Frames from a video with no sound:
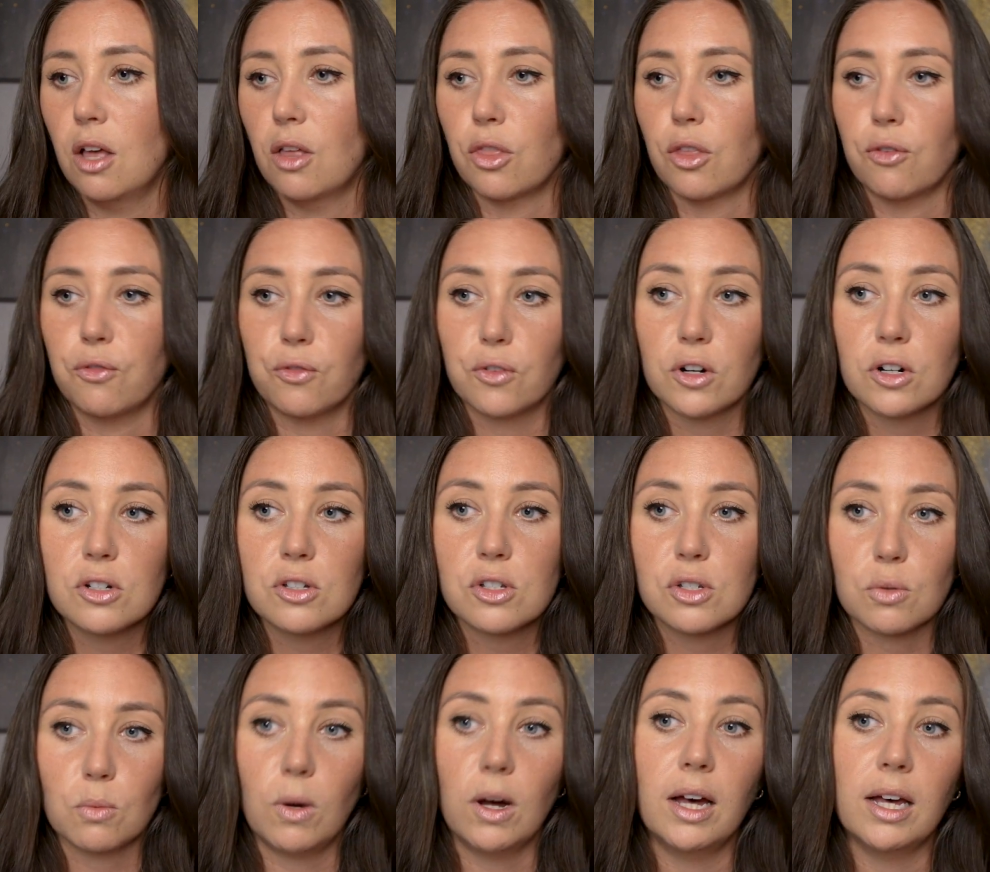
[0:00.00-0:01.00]
The
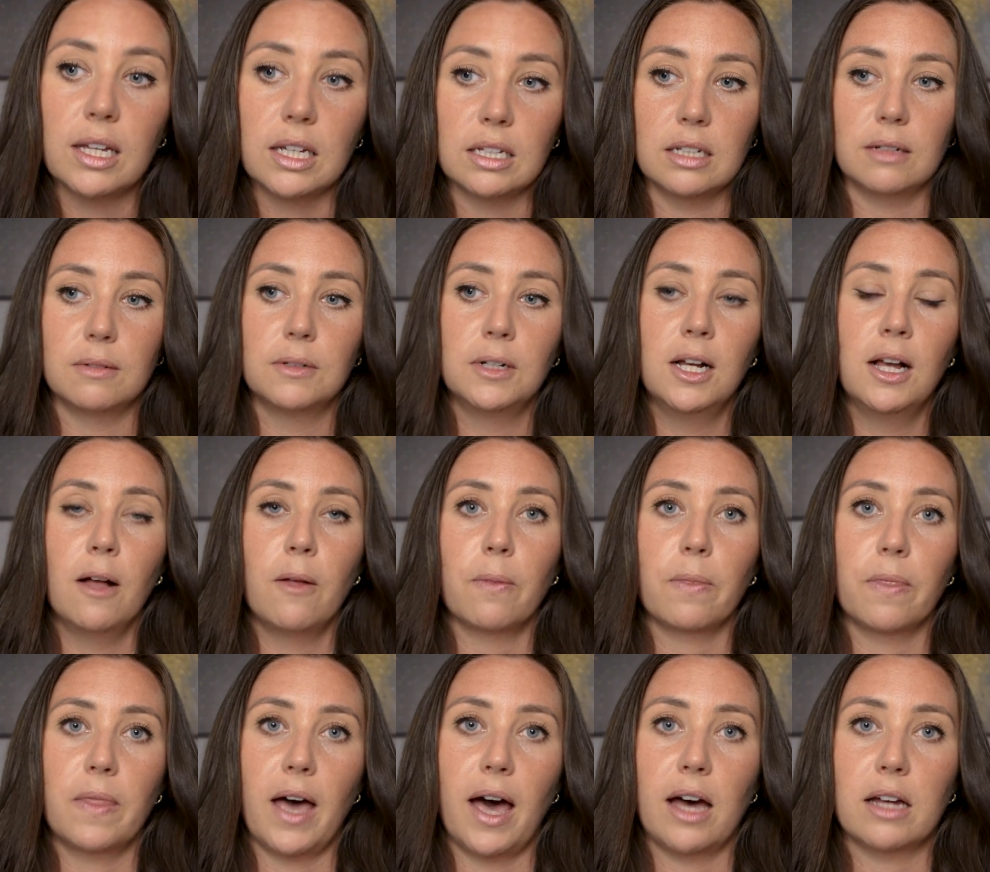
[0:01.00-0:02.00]
first one
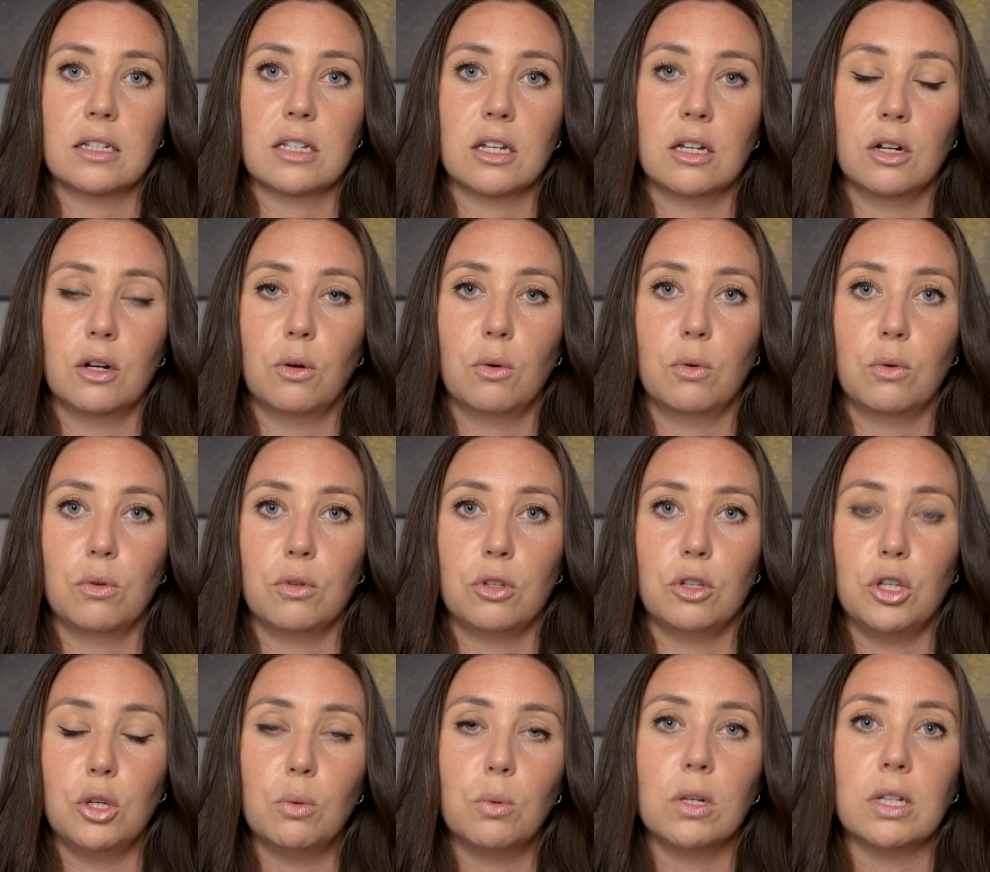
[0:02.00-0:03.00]
that
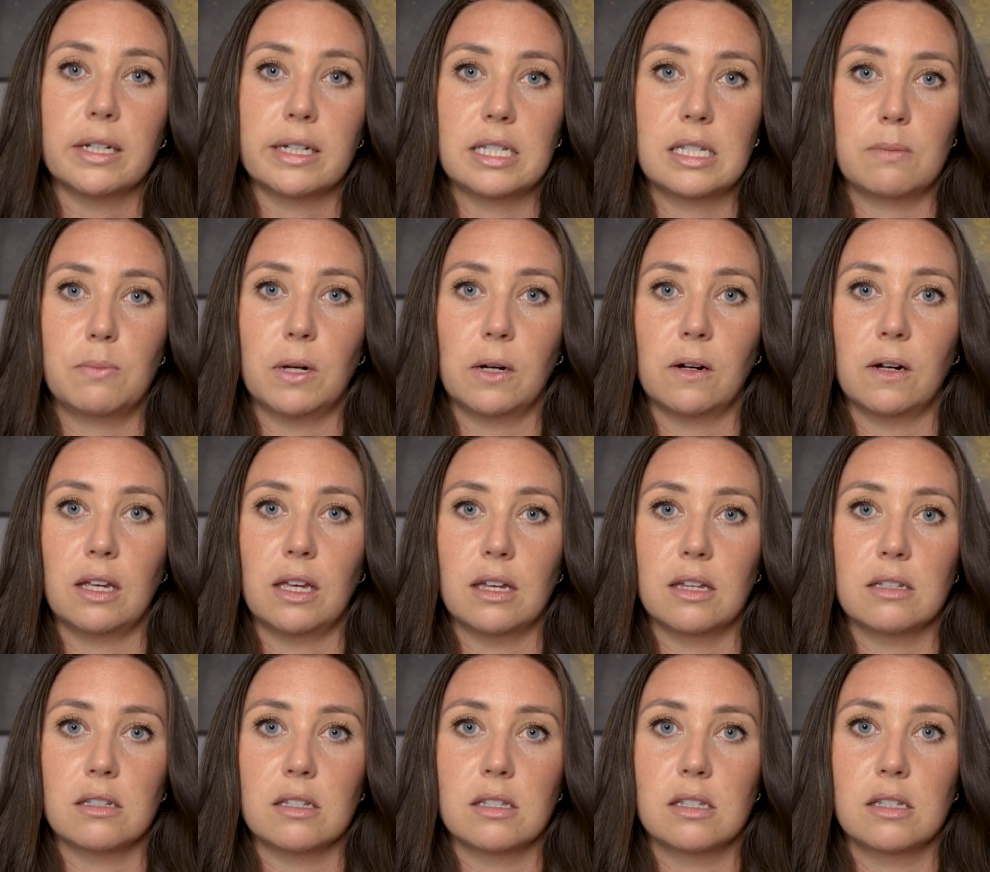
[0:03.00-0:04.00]
you will
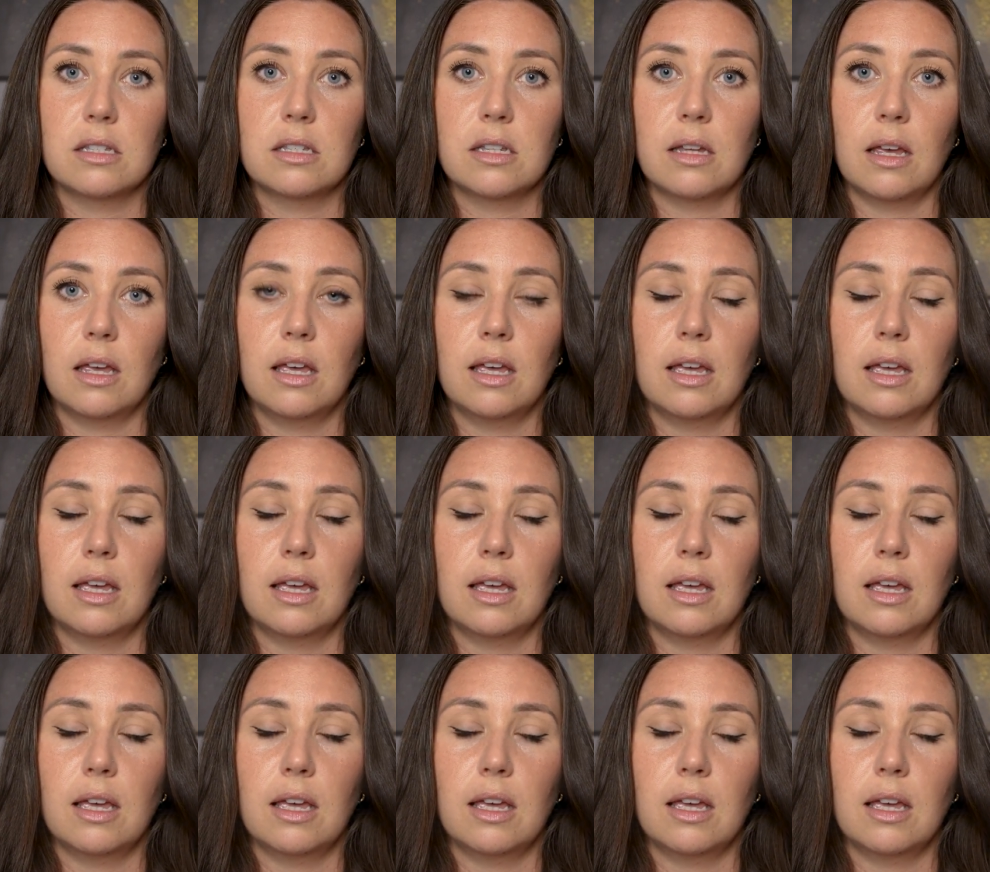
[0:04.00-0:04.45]
experience,